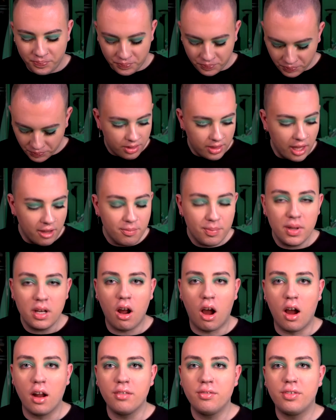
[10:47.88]
they've been
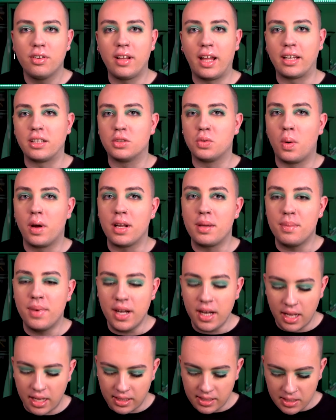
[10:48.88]
on for like 20
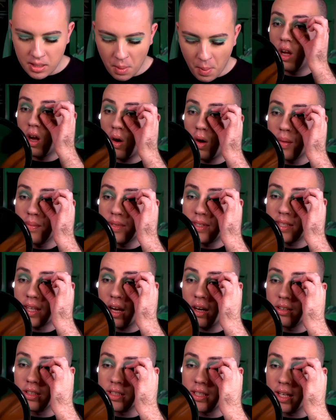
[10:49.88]
minutes. Oh, I'm
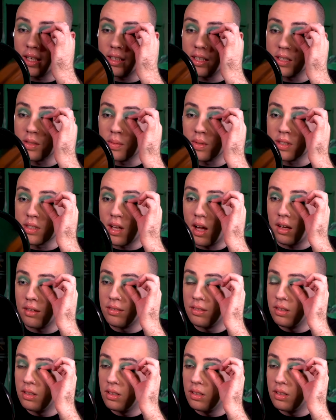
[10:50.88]
scared to take these ones off.